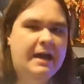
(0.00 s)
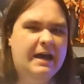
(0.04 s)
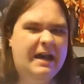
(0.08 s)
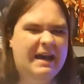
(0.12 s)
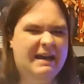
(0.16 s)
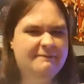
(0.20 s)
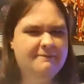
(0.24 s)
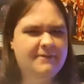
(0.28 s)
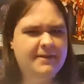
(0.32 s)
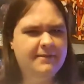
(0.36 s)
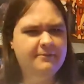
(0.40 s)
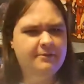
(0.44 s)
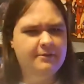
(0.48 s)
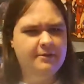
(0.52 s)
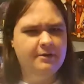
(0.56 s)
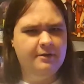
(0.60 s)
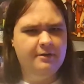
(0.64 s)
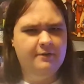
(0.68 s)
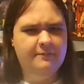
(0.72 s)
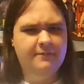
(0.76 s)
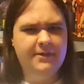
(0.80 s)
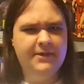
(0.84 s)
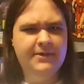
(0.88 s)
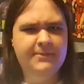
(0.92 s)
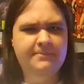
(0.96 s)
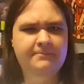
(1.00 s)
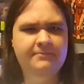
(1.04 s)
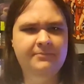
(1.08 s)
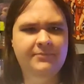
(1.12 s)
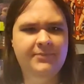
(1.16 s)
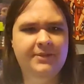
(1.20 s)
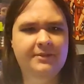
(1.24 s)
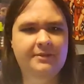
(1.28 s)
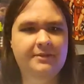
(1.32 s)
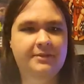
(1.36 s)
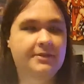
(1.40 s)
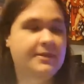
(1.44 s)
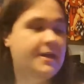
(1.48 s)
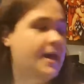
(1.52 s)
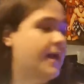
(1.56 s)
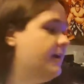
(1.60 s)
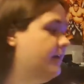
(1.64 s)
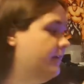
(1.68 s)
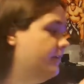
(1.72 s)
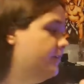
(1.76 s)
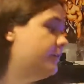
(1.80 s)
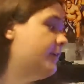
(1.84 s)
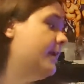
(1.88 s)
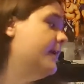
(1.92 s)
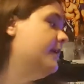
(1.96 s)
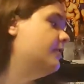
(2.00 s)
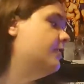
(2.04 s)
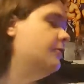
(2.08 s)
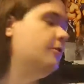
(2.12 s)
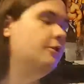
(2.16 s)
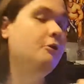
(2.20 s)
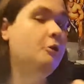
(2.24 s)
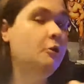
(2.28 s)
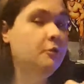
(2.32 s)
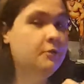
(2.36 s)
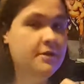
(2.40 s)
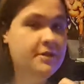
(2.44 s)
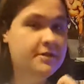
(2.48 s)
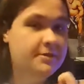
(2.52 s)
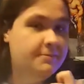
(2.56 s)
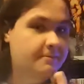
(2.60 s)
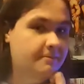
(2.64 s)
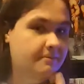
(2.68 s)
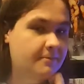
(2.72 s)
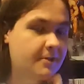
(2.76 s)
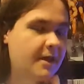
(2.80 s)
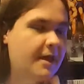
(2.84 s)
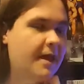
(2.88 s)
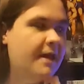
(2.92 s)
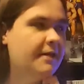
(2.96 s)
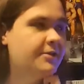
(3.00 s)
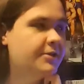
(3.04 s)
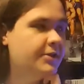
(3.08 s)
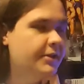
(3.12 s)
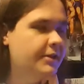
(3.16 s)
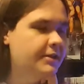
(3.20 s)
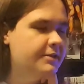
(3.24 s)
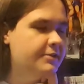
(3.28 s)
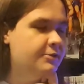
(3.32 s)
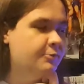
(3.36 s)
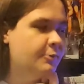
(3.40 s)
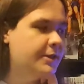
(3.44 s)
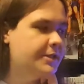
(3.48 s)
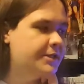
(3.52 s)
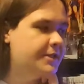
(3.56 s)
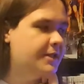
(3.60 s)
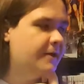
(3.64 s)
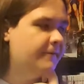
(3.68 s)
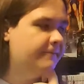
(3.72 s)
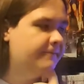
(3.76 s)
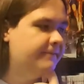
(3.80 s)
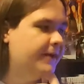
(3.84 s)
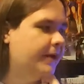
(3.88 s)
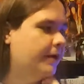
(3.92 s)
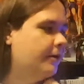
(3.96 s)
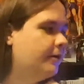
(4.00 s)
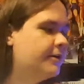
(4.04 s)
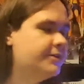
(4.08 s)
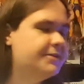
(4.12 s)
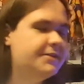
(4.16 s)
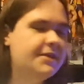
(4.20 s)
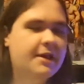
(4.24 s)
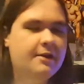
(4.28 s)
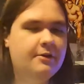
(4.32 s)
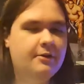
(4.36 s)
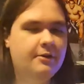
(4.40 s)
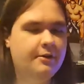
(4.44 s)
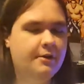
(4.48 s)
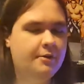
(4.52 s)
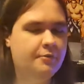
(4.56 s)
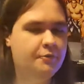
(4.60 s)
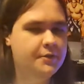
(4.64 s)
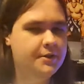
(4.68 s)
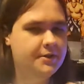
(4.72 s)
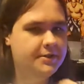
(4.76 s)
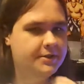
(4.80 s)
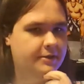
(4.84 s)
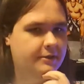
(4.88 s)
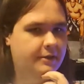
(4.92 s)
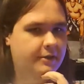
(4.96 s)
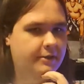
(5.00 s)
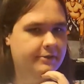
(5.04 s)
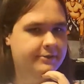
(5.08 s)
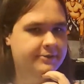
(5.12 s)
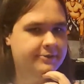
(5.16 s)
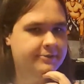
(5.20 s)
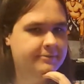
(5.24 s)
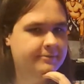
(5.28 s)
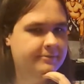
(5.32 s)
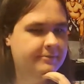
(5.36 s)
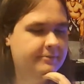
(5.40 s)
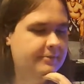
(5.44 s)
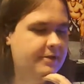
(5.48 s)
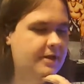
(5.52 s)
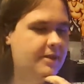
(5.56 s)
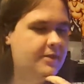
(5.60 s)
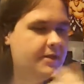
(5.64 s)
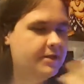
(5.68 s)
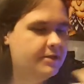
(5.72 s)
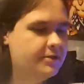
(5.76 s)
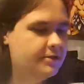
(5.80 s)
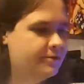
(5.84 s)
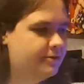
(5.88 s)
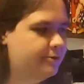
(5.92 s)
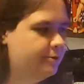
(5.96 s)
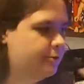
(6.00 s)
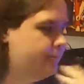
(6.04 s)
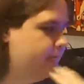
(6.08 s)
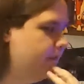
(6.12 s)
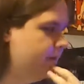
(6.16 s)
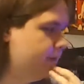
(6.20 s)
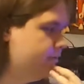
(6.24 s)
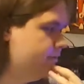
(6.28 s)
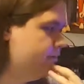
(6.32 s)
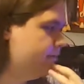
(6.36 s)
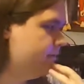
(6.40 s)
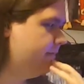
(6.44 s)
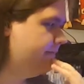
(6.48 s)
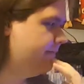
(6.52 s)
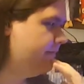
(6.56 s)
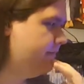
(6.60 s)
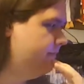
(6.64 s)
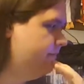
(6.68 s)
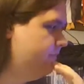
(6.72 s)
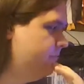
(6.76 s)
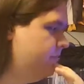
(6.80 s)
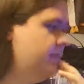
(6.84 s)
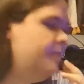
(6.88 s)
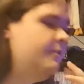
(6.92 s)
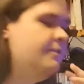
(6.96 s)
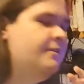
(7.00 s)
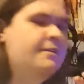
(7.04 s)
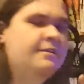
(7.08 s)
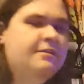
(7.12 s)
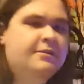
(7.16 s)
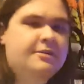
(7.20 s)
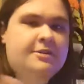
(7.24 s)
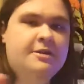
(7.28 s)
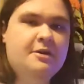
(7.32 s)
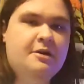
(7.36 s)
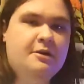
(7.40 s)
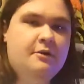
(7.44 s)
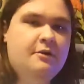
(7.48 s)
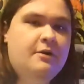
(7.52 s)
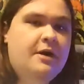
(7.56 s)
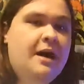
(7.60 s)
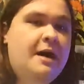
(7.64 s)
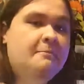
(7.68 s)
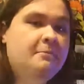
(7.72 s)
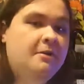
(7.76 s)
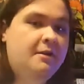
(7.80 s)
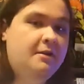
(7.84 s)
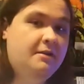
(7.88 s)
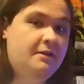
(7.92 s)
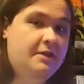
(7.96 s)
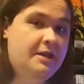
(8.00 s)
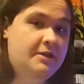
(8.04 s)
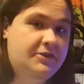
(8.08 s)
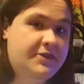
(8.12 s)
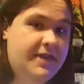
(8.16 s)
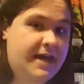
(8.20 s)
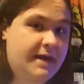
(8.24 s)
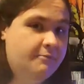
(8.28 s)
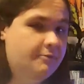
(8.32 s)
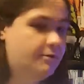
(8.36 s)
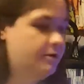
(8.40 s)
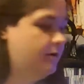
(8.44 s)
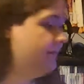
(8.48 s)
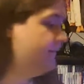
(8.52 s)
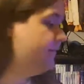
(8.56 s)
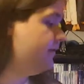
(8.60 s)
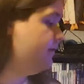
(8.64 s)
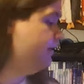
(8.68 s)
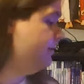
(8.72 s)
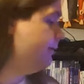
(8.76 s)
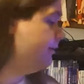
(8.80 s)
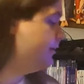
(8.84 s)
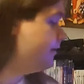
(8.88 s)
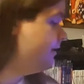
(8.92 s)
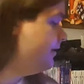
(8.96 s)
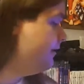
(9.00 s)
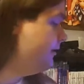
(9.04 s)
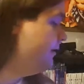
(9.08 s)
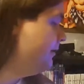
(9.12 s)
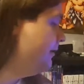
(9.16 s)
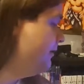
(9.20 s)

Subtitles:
I've never heard of them. That they could own these. Actually, this one's not fair because they could own these dogs, and they just took pictures of them. So I'm gonna let that one off the hook.